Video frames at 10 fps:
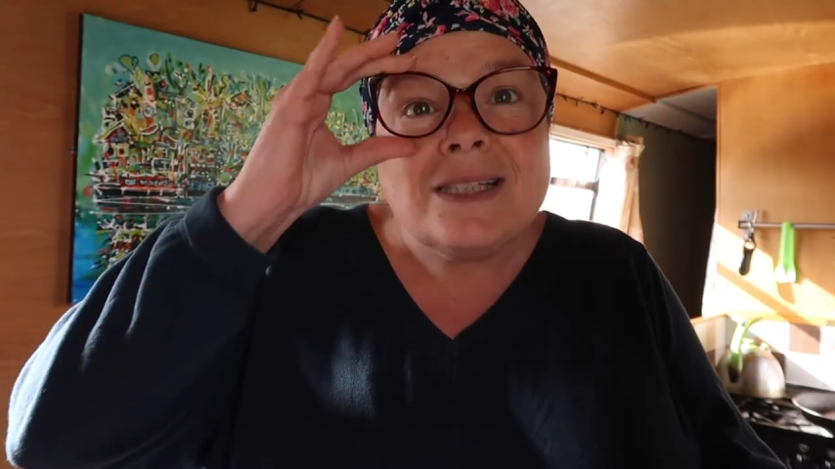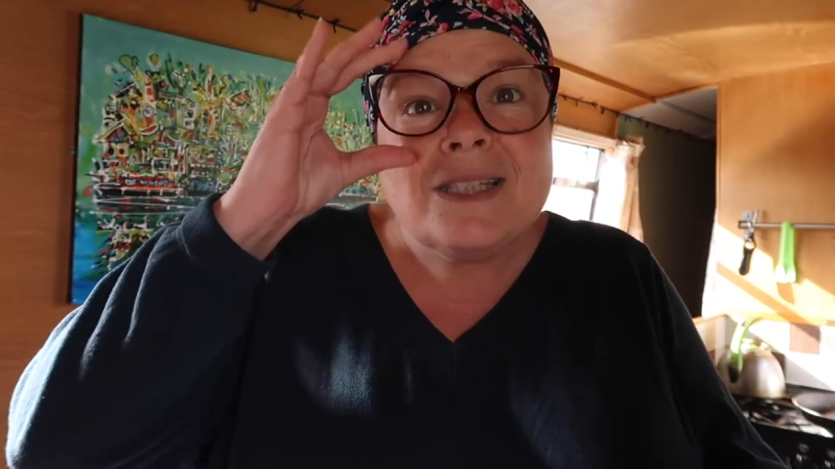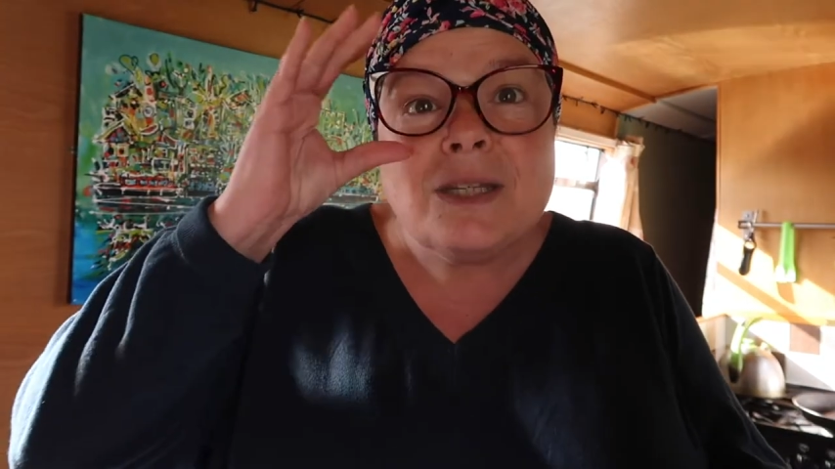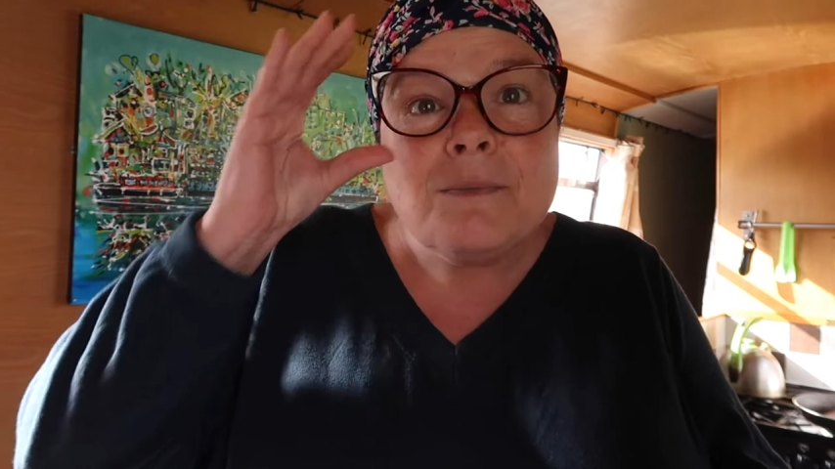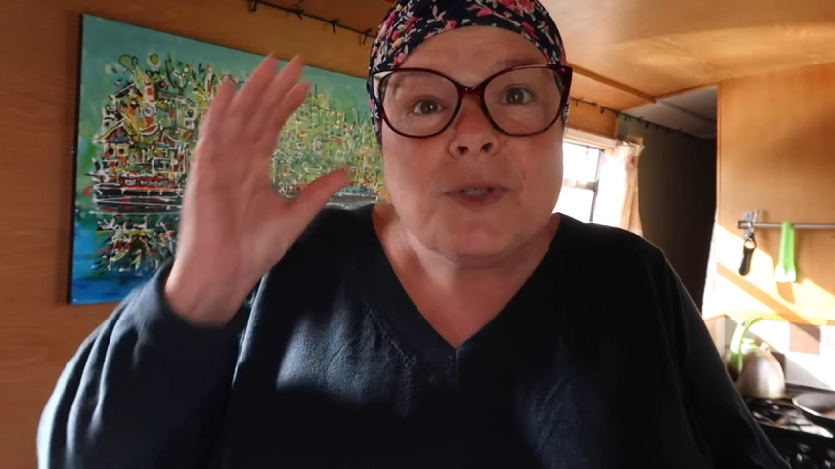
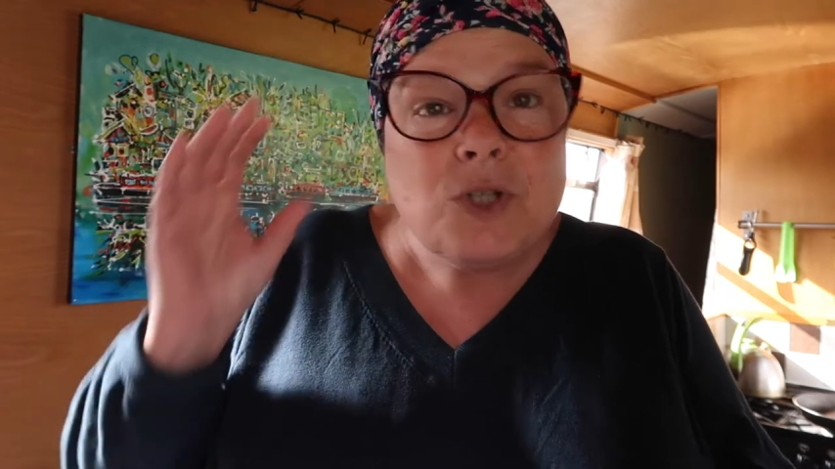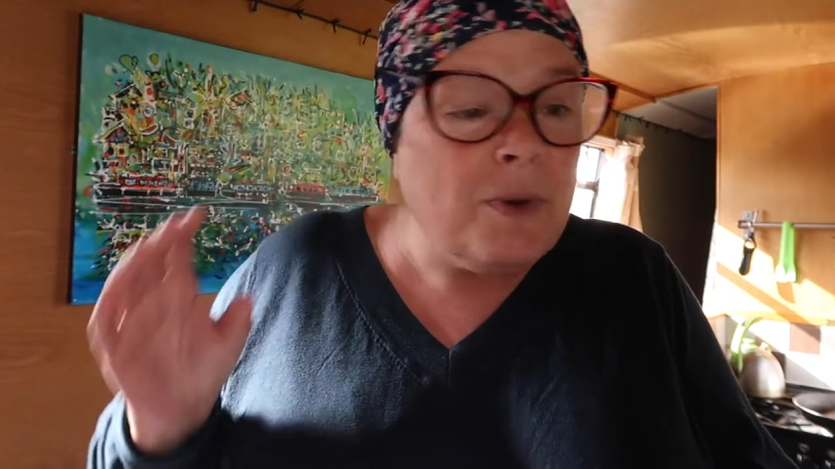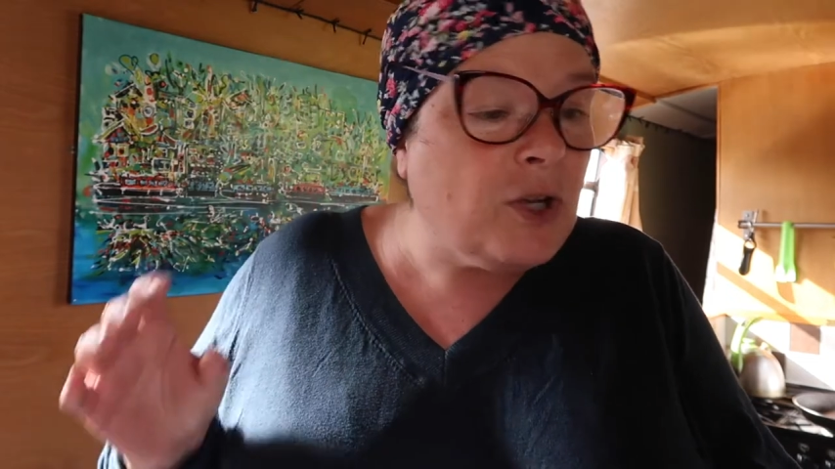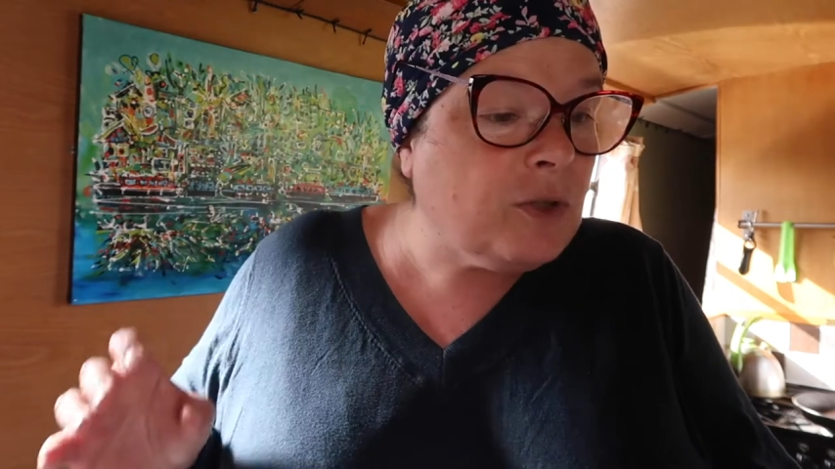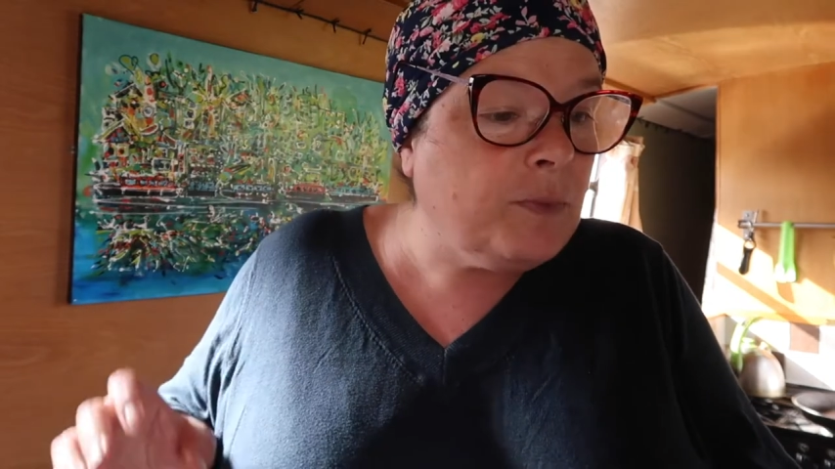some
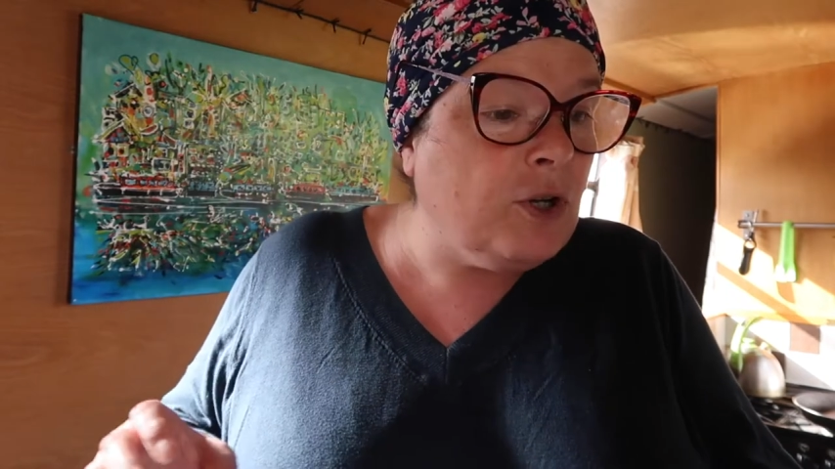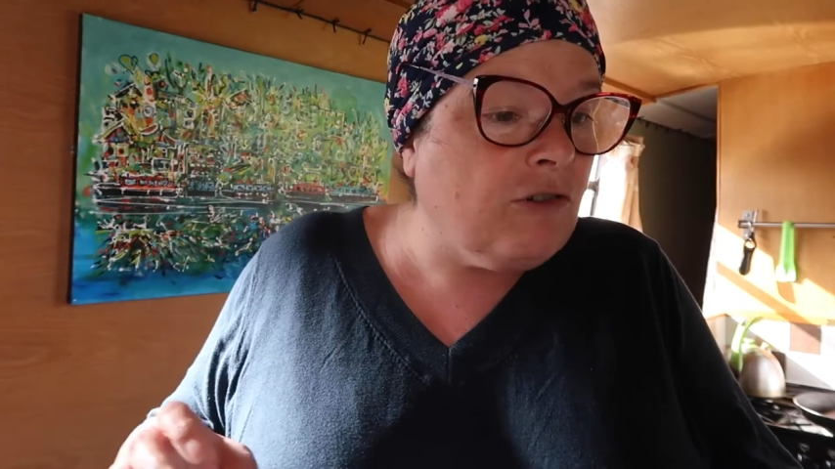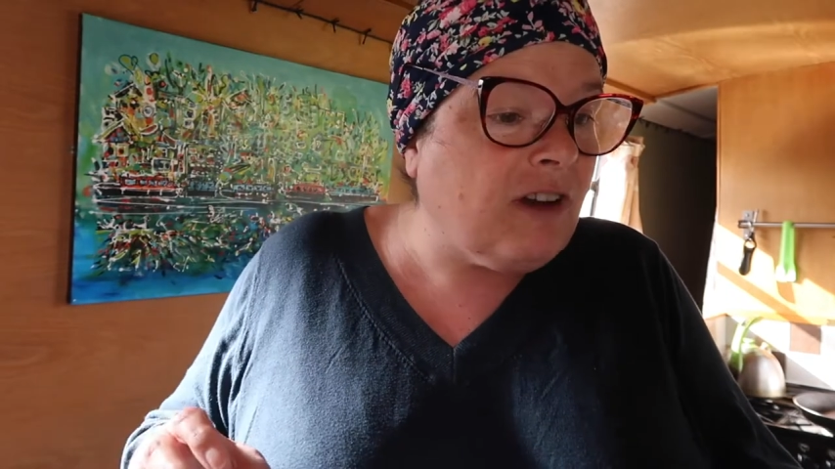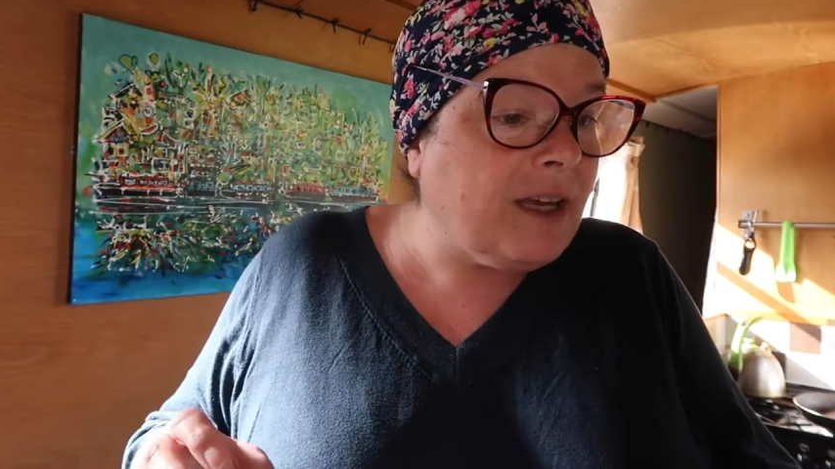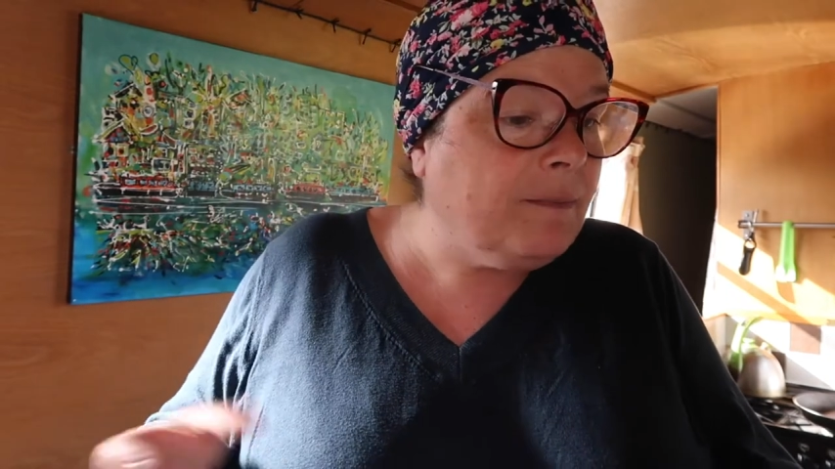tomato
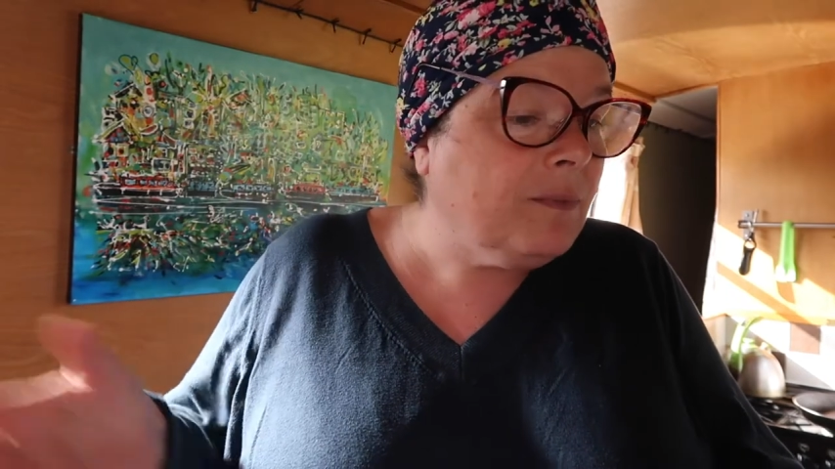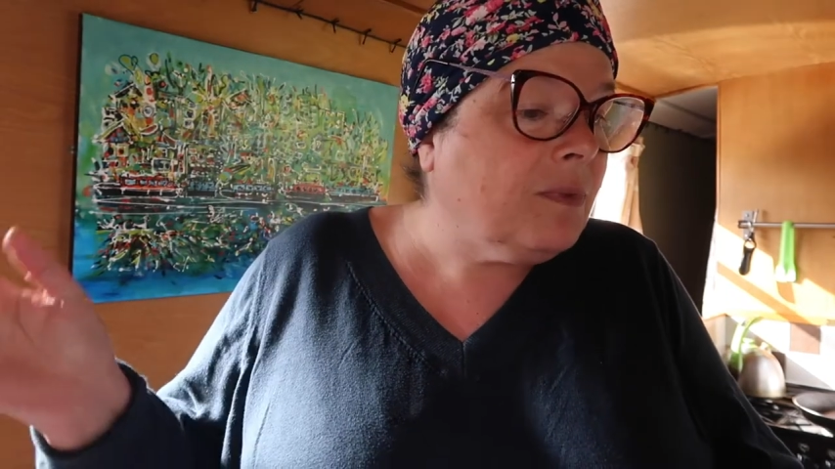puree.